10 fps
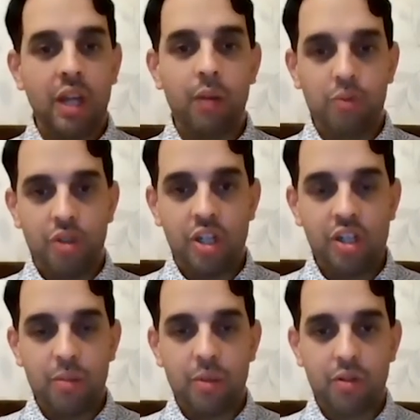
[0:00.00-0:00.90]
just about
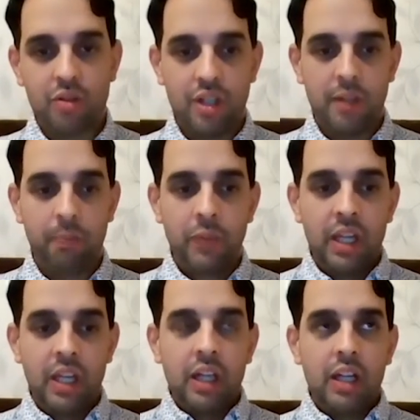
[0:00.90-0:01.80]
the time to change it
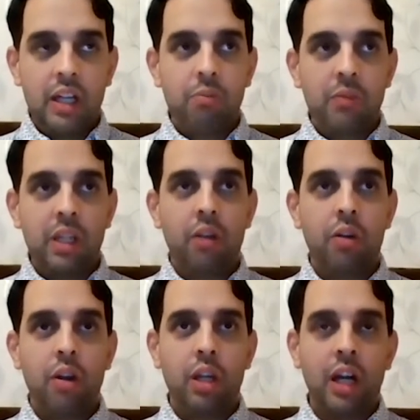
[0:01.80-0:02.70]
because
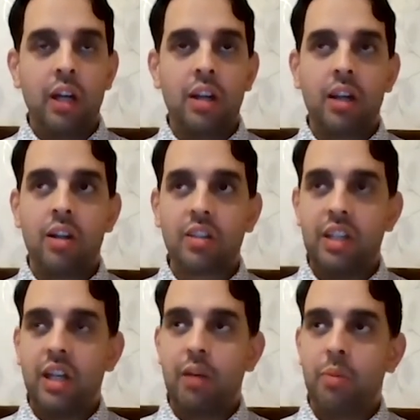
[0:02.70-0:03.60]

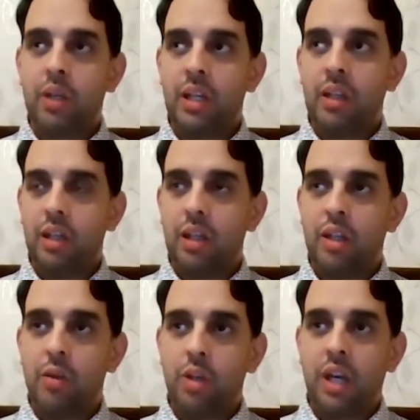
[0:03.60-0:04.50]
young girls here
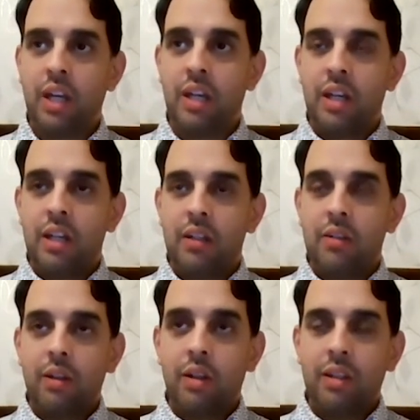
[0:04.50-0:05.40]
in the
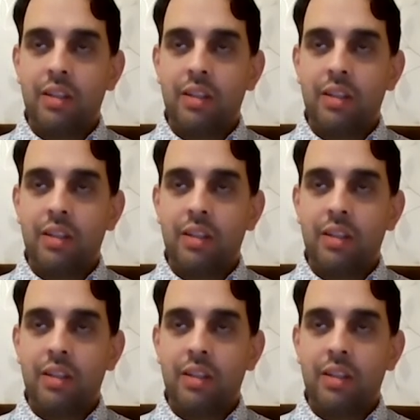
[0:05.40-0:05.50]
UK